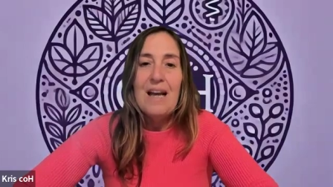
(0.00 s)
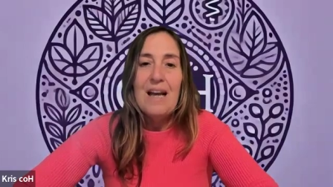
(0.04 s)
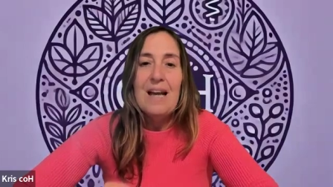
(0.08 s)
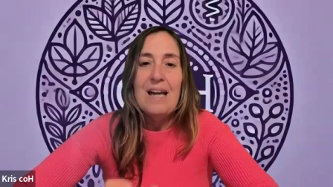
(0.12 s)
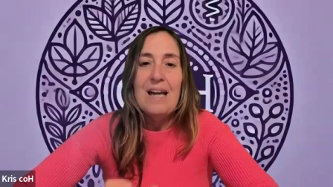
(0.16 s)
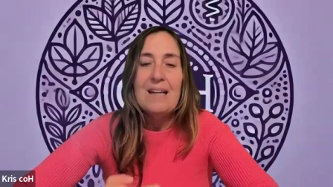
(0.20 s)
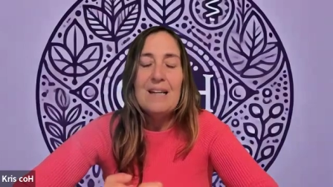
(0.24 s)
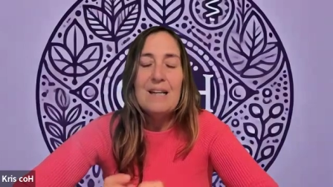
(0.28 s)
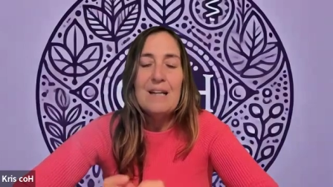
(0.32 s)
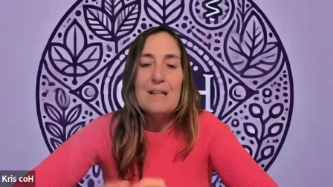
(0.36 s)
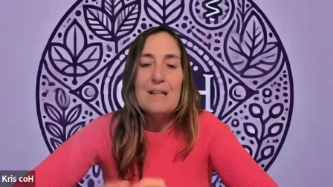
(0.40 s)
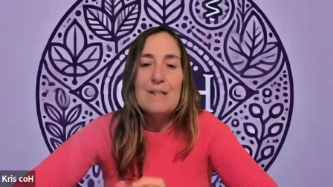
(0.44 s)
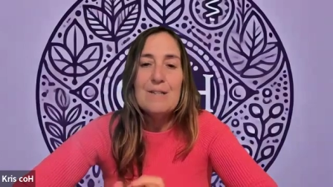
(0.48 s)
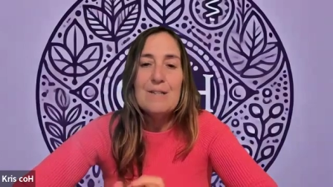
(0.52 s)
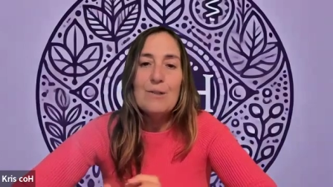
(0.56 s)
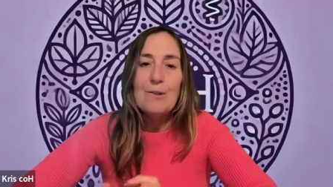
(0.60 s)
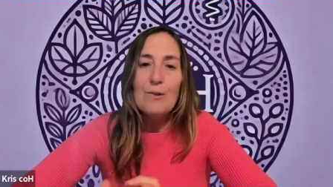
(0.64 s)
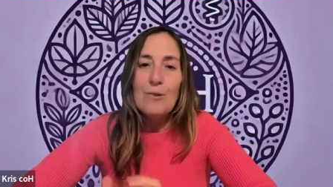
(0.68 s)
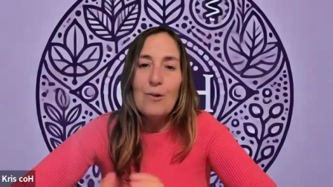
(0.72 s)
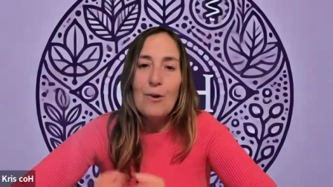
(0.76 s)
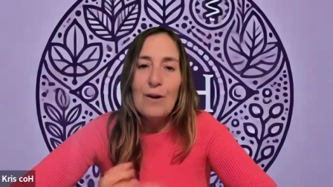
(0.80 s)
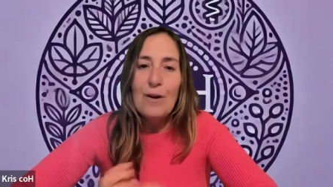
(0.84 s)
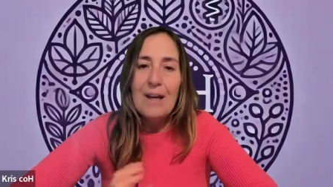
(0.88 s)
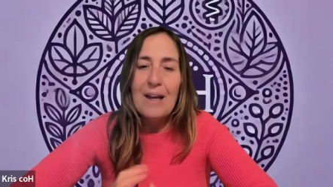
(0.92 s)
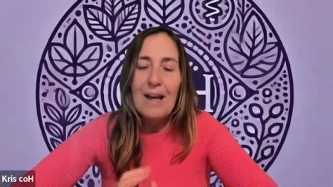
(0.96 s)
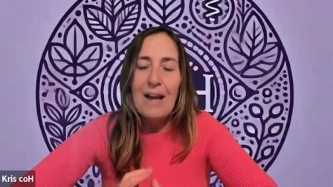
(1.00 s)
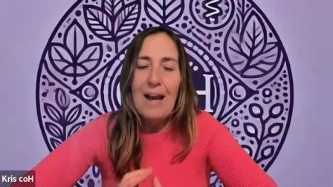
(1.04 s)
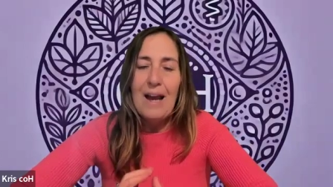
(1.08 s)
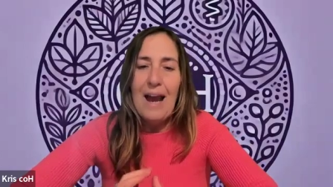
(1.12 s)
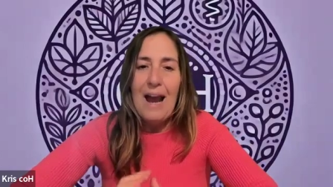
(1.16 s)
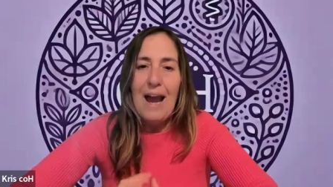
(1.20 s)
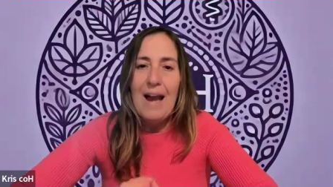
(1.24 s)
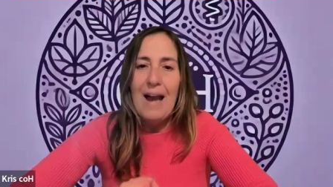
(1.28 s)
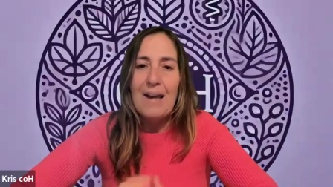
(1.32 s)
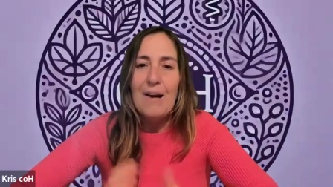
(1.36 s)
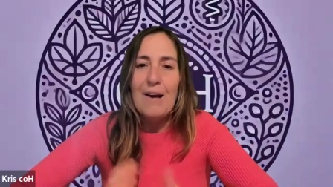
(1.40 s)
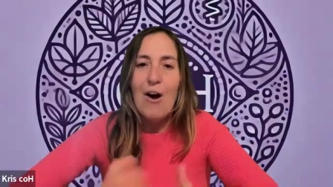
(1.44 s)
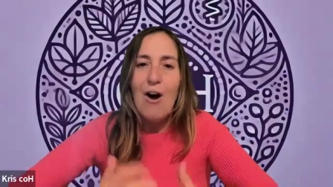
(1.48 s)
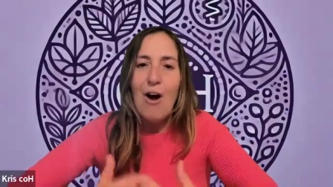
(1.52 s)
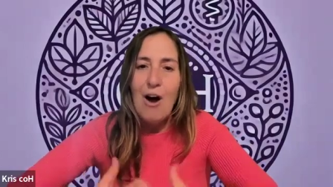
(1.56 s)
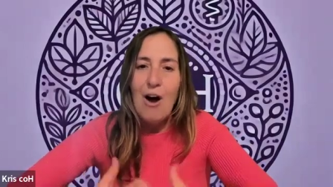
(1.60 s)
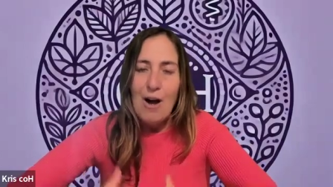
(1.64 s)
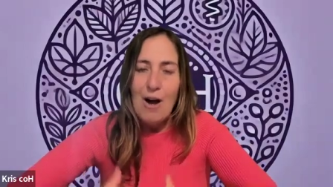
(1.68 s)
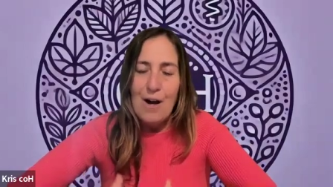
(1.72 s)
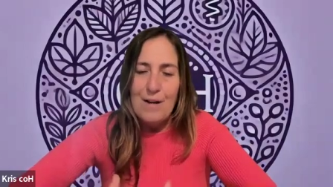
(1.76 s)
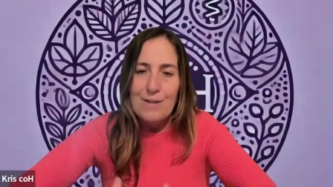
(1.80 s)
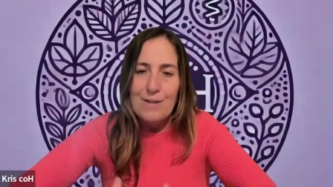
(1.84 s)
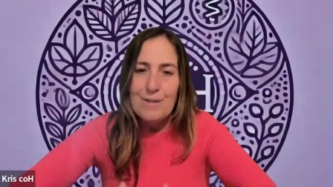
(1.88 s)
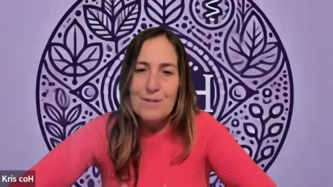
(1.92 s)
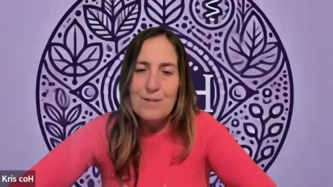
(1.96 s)
And it is looking at
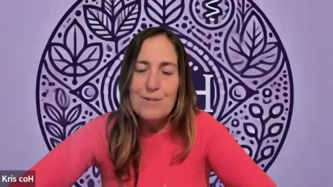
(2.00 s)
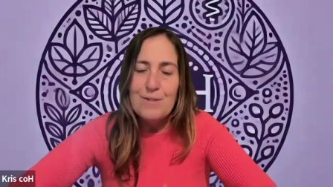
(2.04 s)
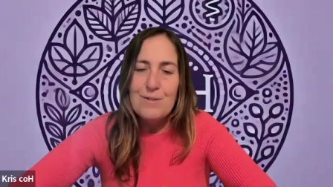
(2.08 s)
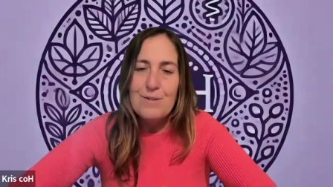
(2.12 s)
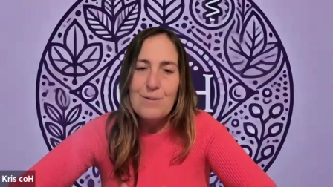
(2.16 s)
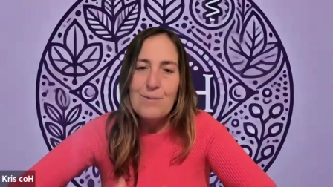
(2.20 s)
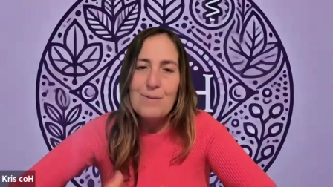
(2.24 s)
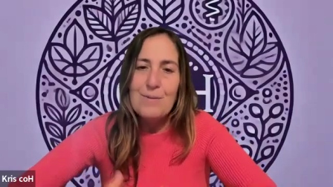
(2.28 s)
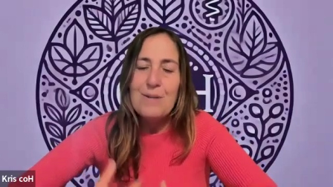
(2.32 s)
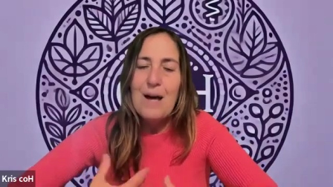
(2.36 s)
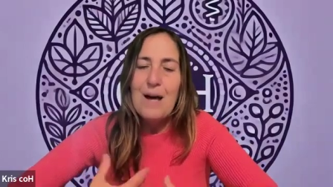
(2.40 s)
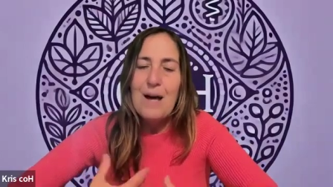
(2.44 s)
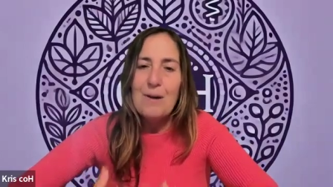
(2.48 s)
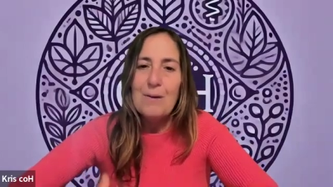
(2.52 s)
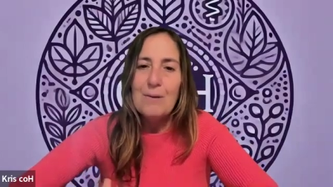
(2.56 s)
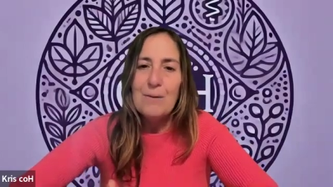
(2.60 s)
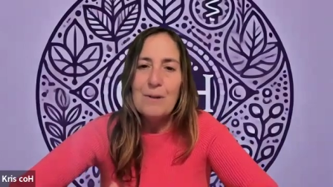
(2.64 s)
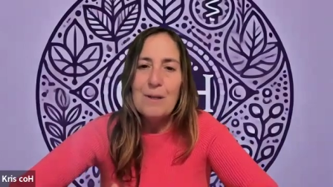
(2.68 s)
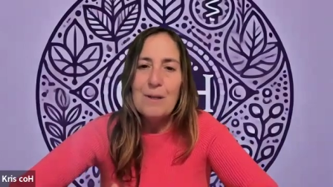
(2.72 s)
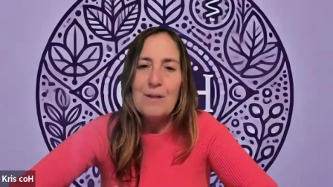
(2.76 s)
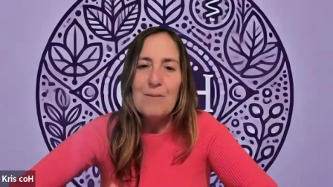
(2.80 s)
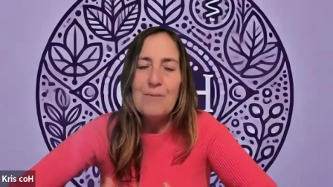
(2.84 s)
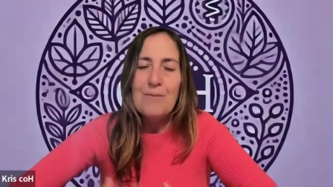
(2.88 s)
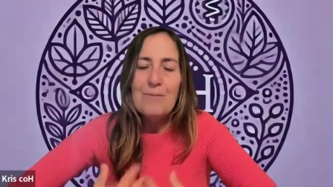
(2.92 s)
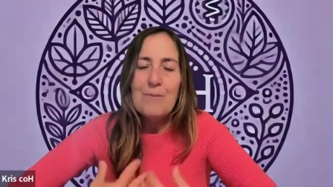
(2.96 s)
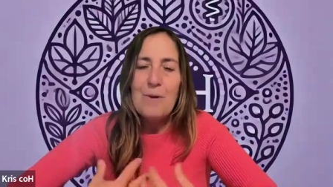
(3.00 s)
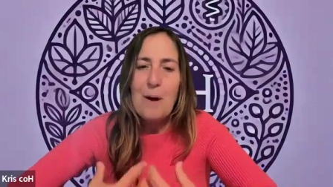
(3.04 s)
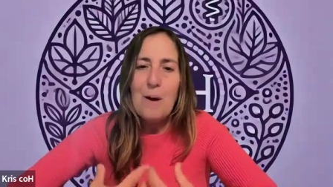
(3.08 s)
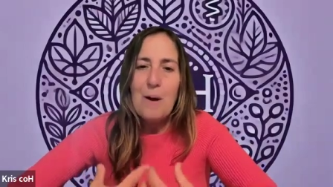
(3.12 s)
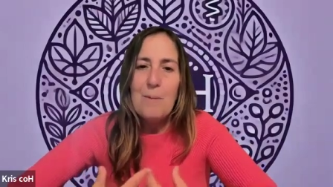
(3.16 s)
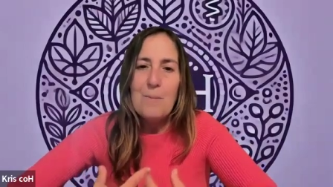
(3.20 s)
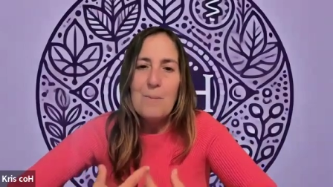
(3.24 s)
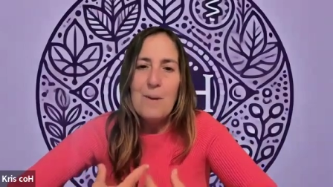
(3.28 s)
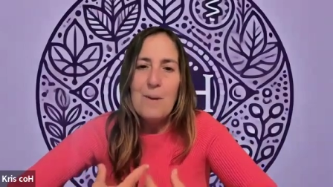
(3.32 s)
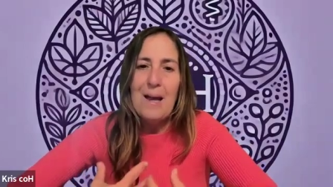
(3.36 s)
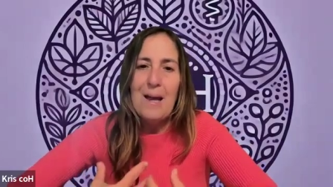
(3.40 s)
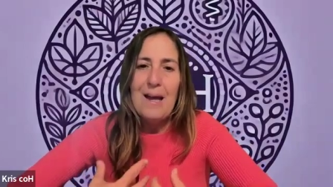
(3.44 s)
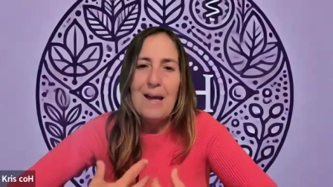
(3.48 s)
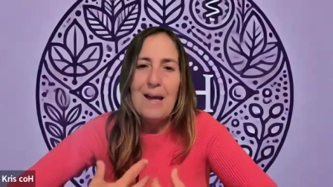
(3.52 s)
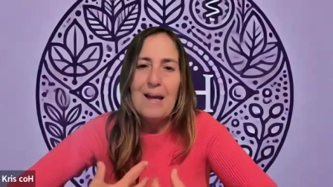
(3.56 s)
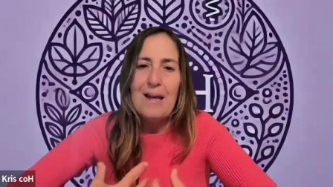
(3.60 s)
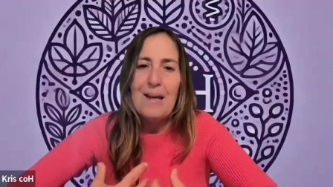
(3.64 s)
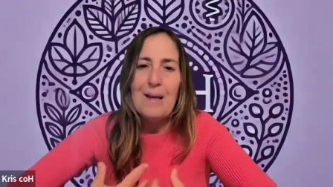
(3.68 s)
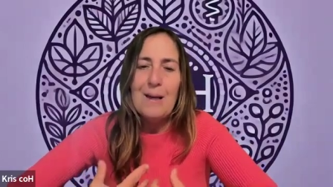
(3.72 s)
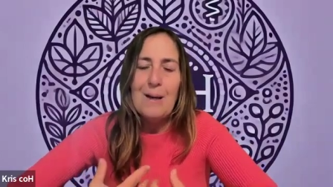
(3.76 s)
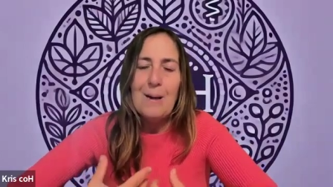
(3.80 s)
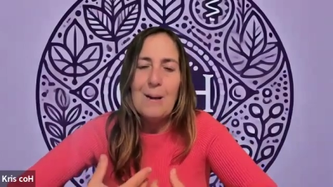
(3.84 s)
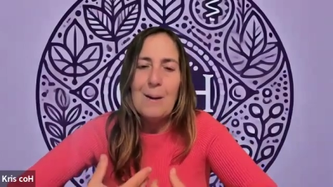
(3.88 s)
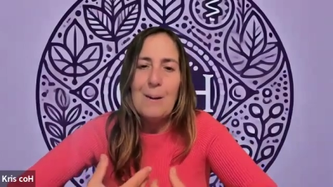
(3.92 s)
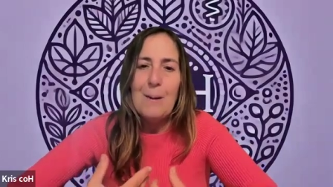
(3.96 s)
us not only from
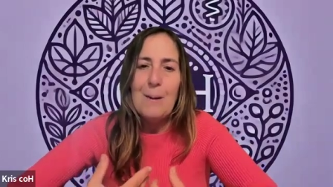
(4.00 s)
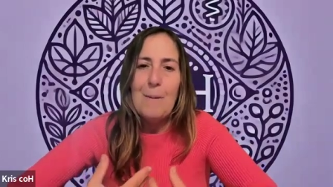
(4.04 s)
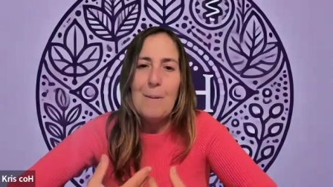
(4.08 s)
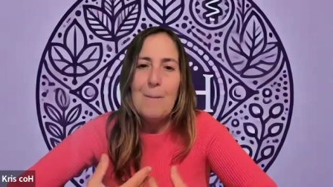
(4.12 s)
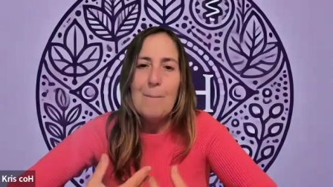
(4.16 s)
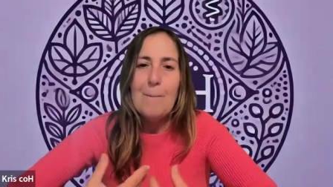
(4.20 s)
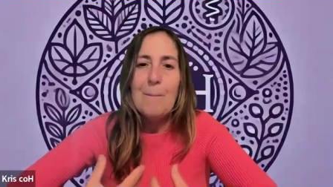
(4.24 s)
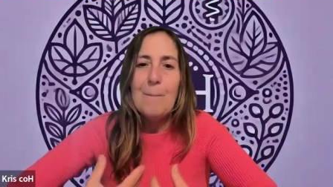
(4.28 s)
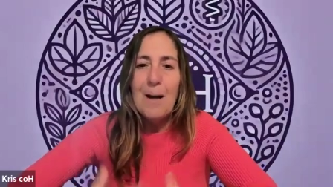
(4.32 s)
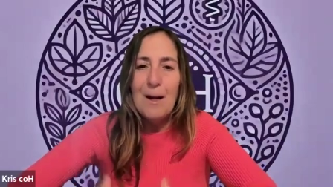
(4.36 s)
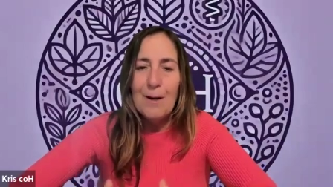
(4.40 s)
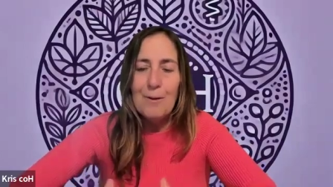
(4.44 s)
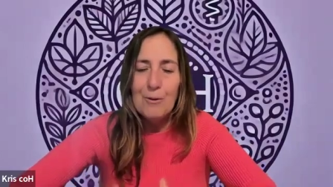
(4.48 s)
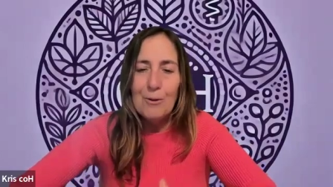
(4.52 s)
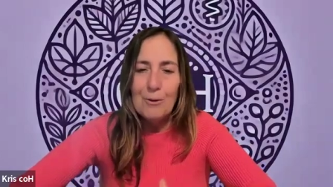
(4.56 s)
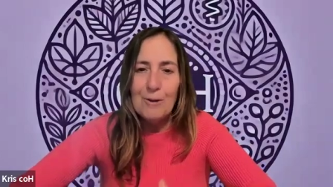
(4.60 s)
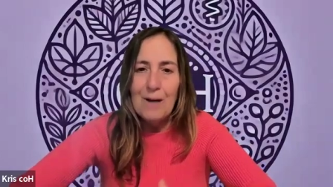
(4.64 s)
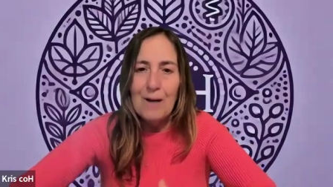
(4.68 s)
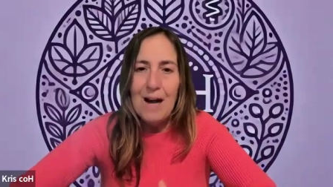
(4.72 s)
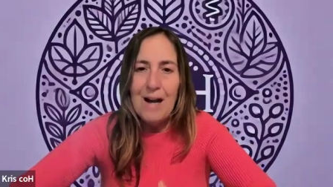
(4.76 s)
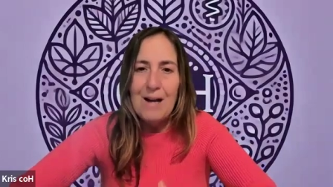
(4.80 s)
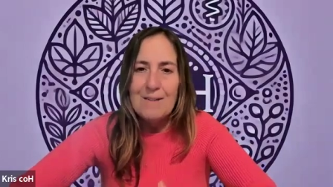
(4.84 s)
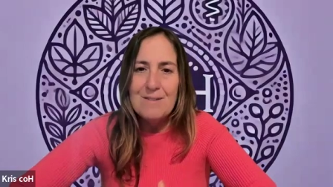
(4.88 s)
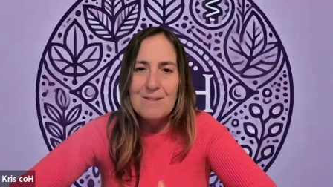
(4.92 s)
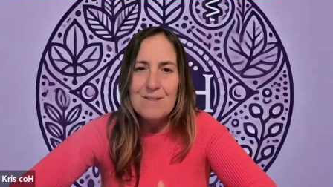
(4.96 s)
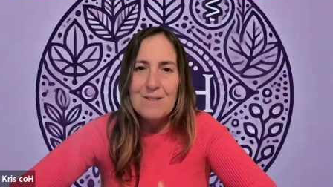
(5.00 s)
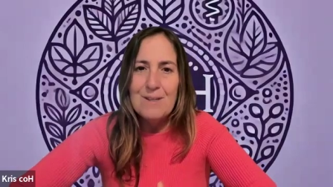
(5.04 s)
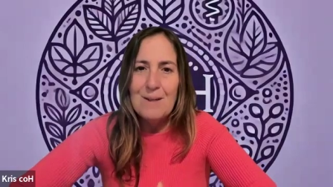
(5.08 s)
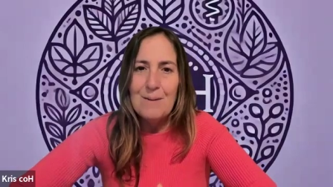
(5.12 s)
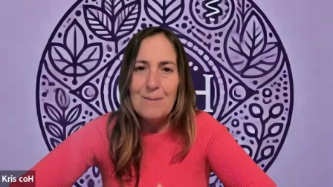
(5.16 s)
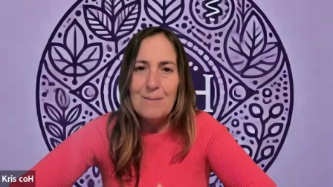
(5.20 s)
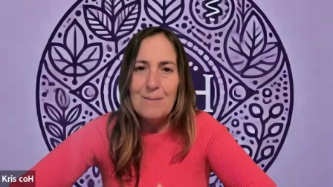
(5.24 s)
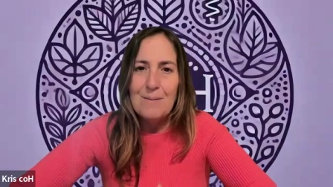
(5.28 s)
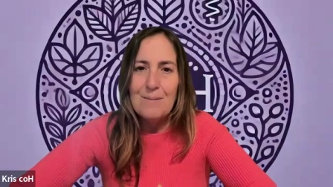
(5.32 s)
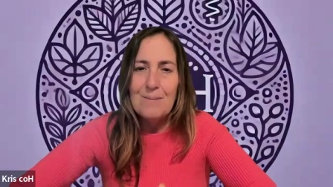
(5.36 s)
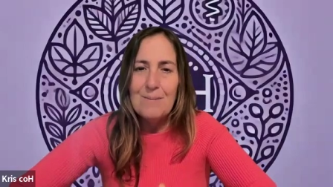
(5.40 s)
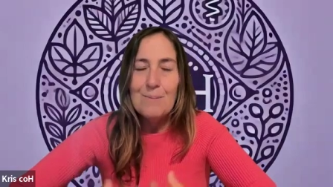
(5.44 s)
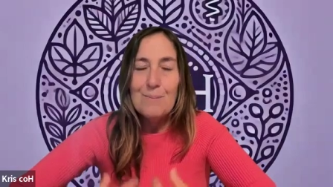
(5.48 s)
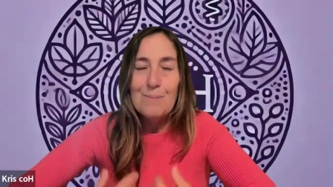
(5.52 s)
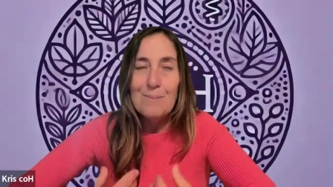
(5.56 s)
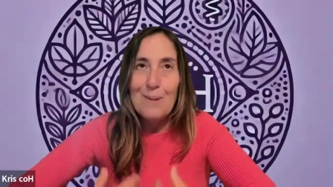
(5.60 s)
a microcosm